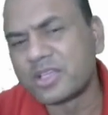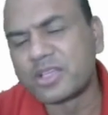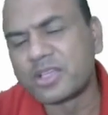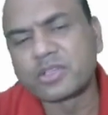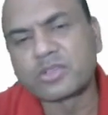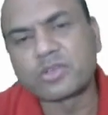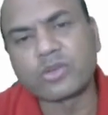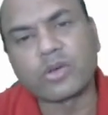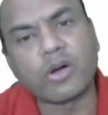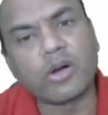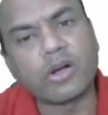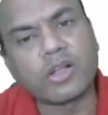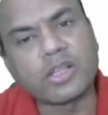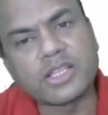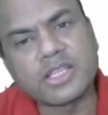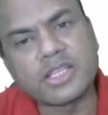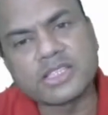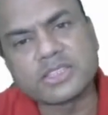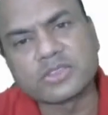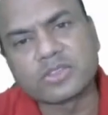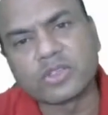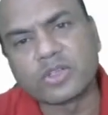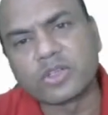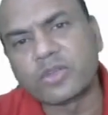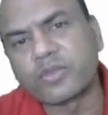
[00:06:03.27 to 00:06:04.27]
So all
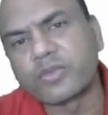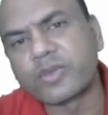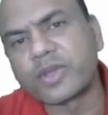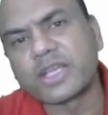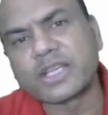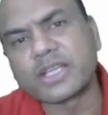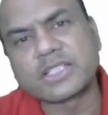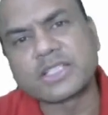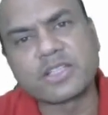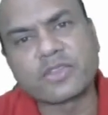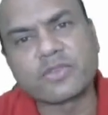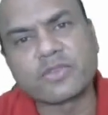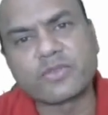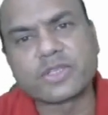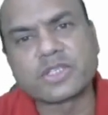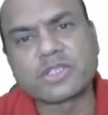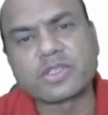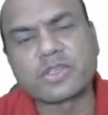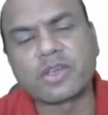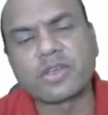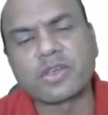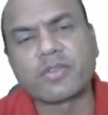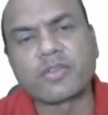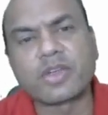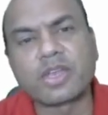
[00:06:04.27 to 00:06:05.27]
these notifications which
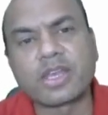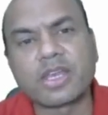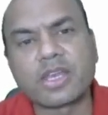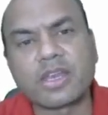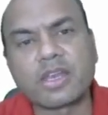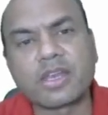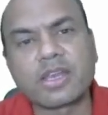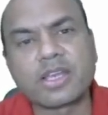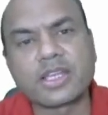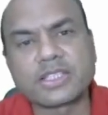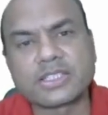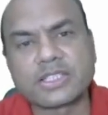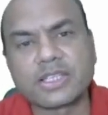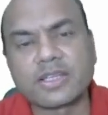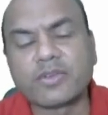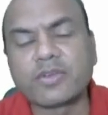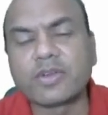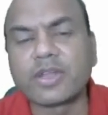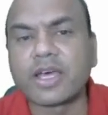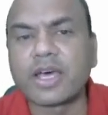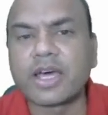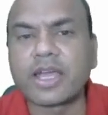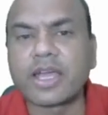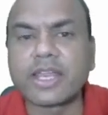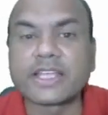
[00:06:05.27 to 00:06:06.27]
you have received
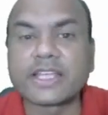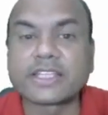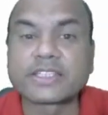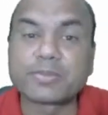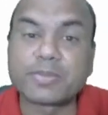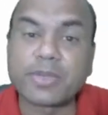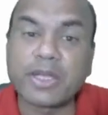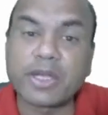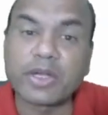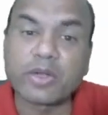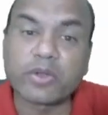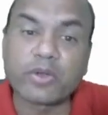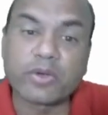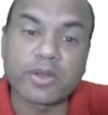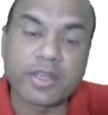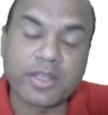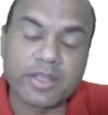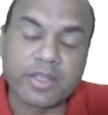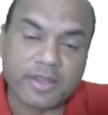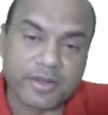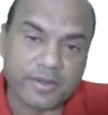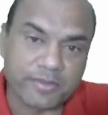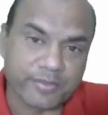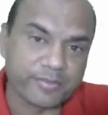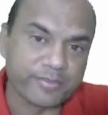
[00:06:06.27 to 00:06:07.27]
are explained over
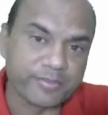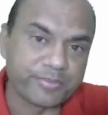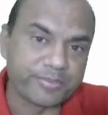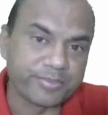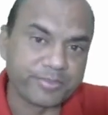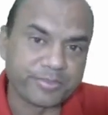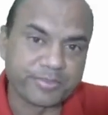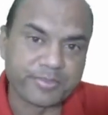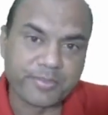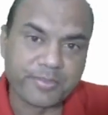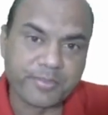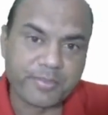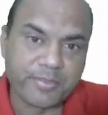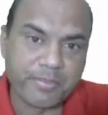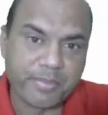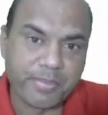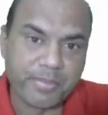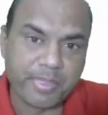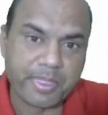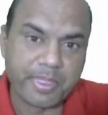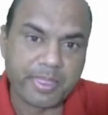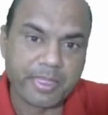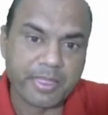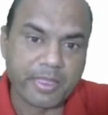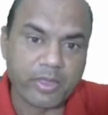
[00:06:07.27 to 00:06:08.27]
here
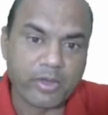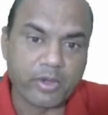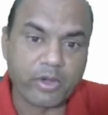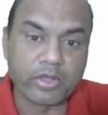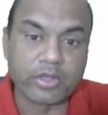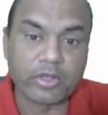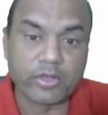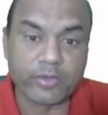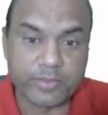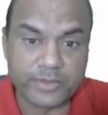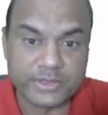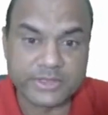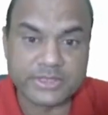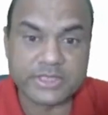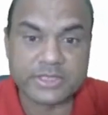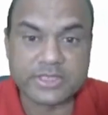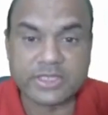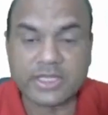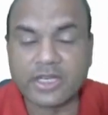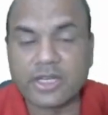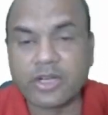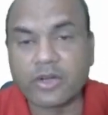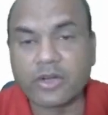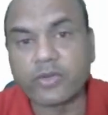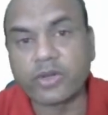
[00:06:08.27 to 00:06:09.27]
on Officers
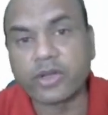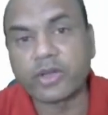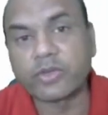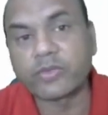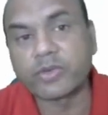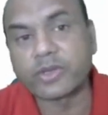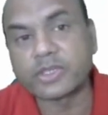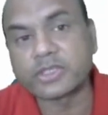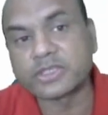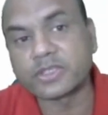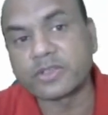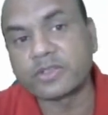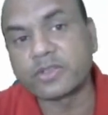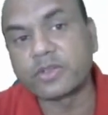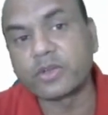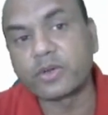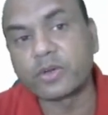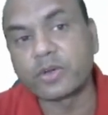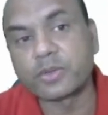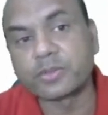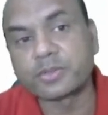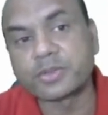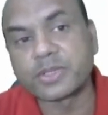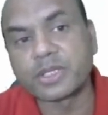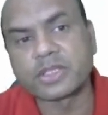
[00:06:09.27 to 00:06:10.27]
Adda 24/7
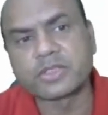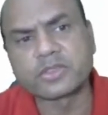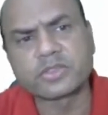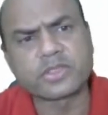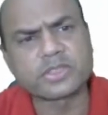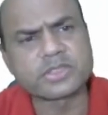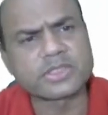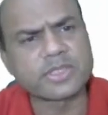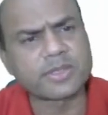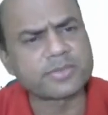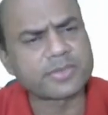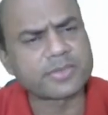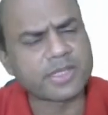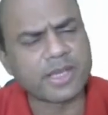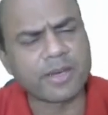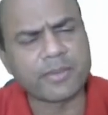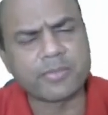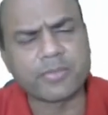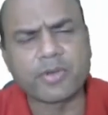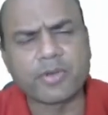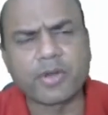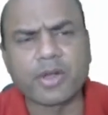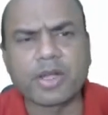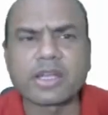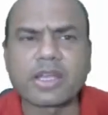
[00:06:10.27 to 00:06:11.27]
YouTube channel. So subscribe
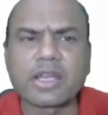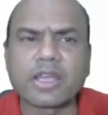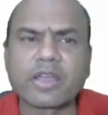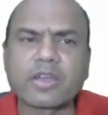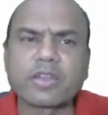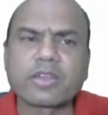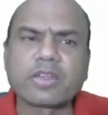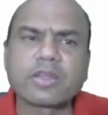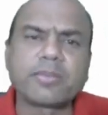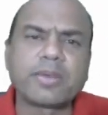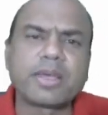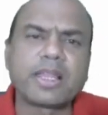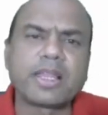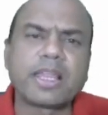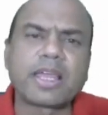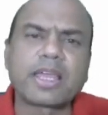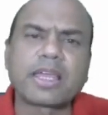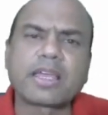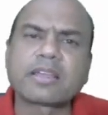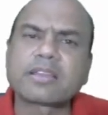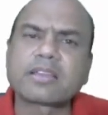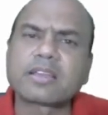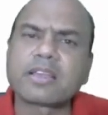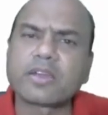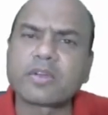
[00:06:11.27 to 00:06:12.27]
to it, click on the bell
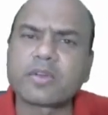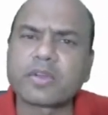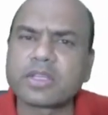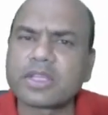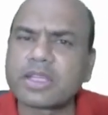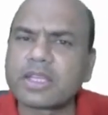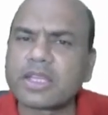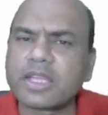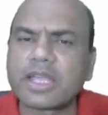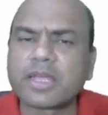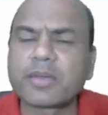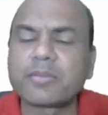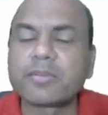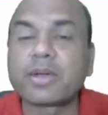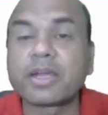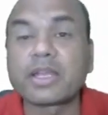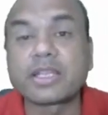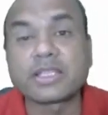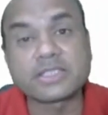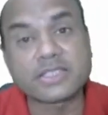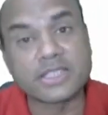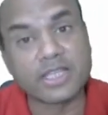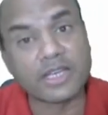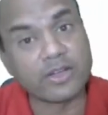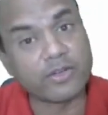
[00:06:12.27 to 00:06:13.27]
icon, click on the like
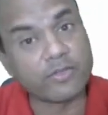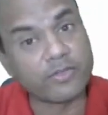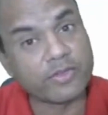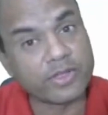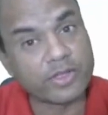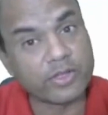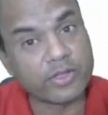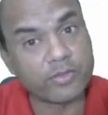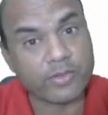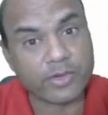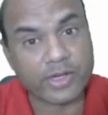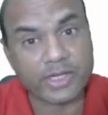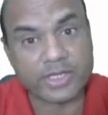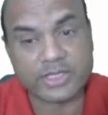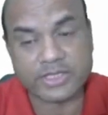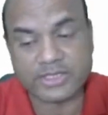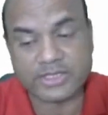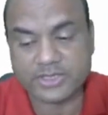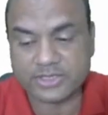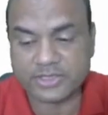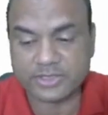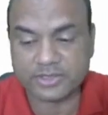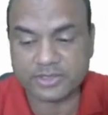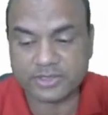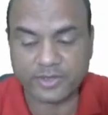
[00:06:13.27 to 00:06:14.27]
button, share it with your friends.
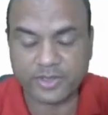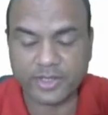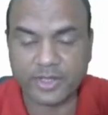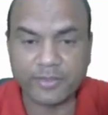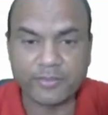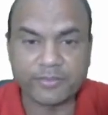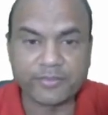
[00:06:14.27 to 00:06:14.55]
Okay.